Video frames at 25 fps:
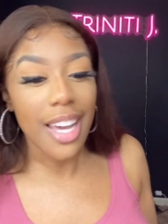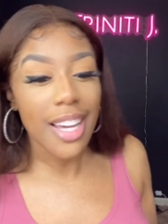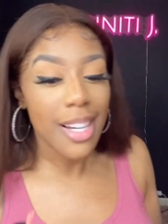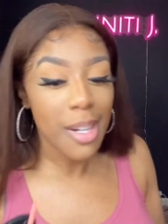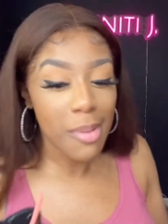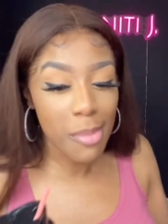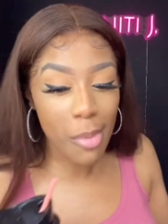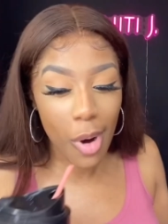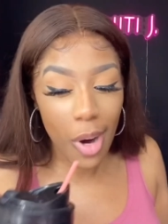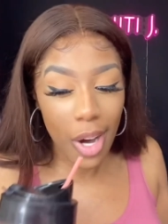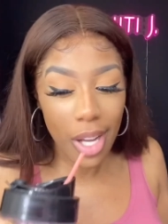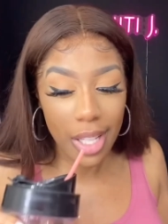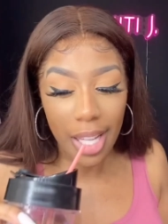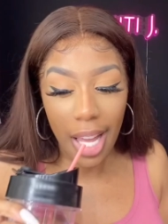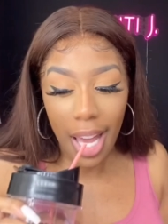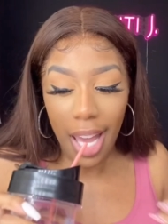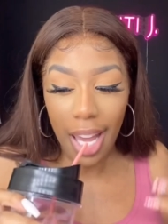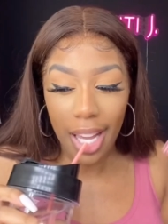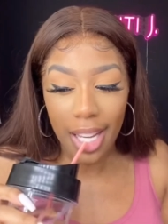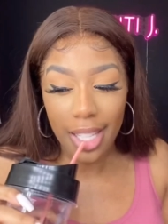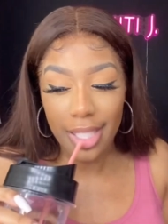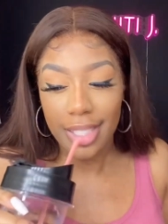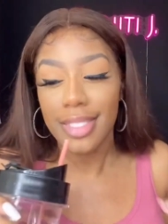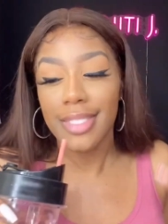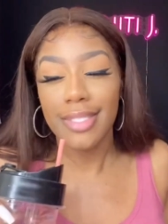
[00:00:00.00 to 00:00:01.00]
come on,
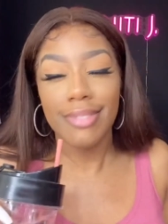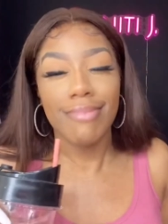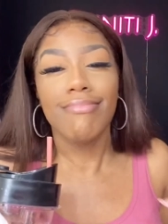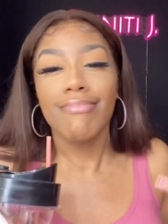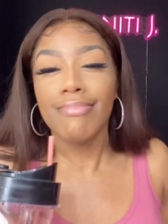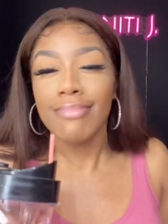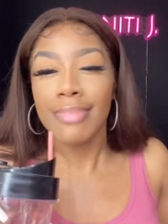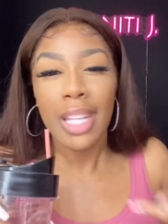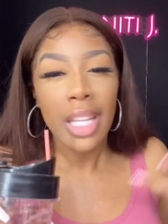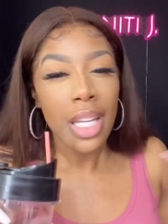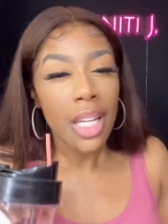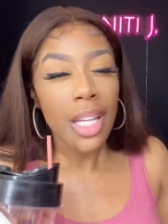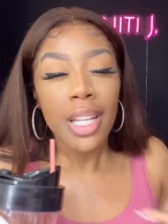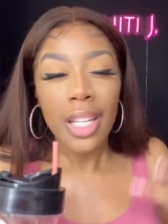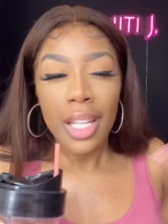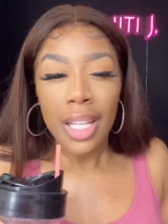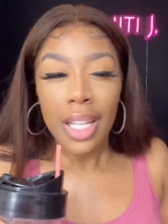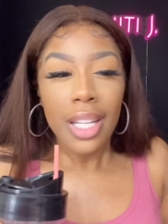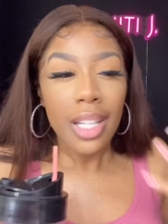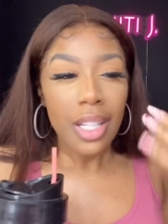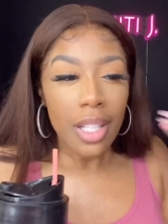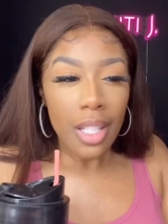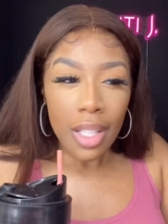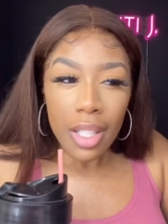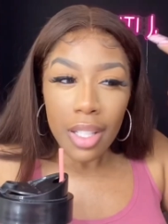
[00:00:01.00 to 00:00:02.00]
like,
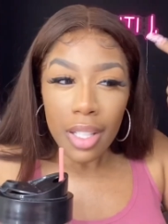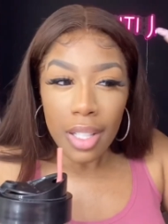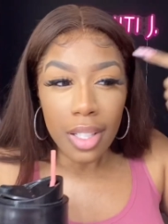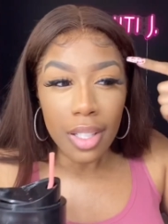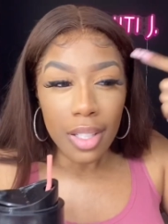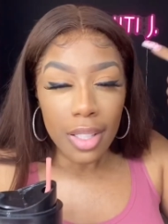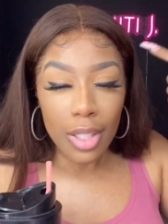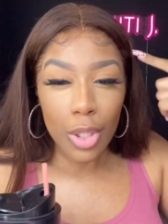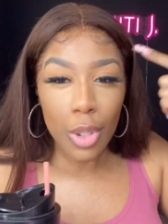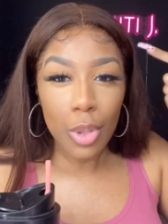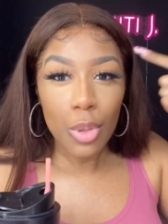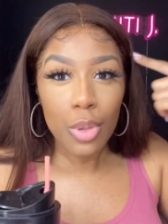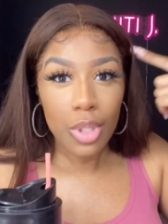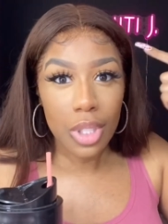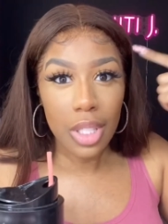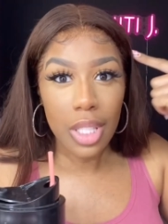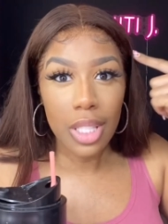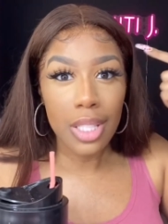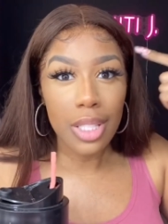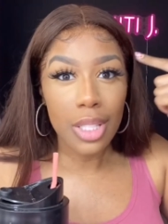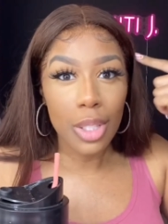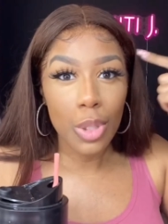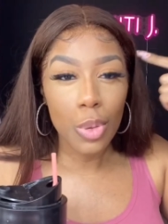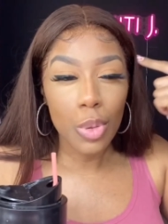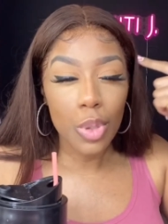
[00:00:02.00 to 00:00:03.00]
use your,
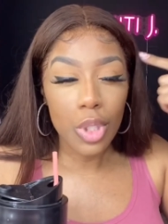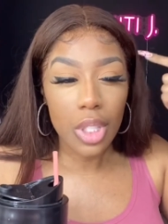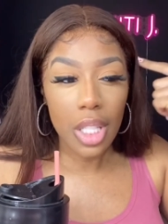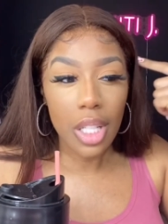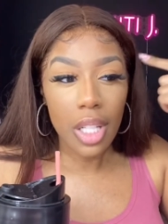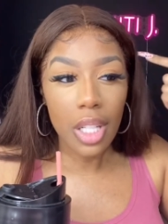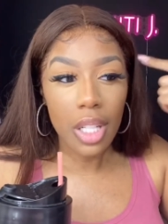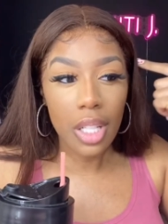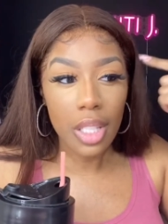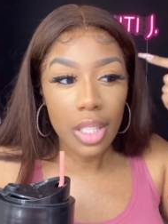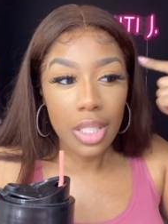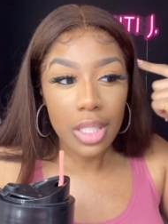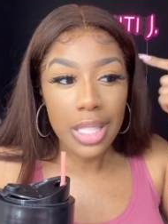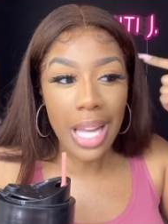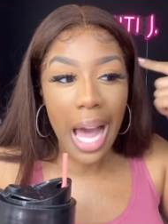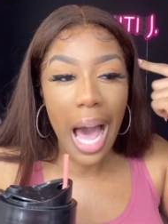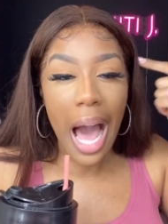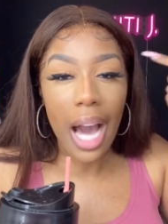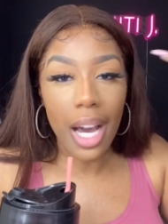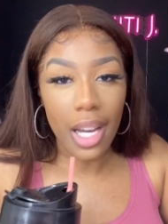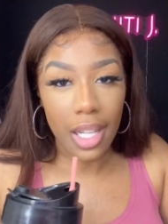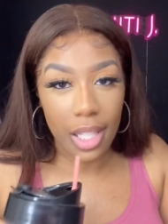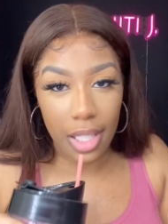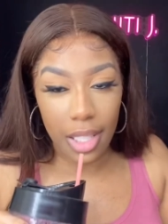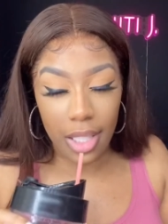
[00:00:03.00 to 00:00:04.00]
use your
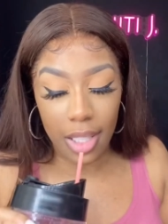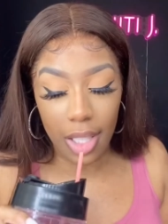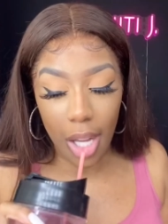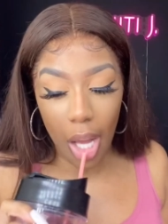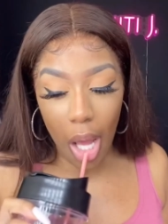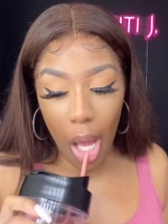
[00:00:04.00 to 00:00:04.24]
knocker.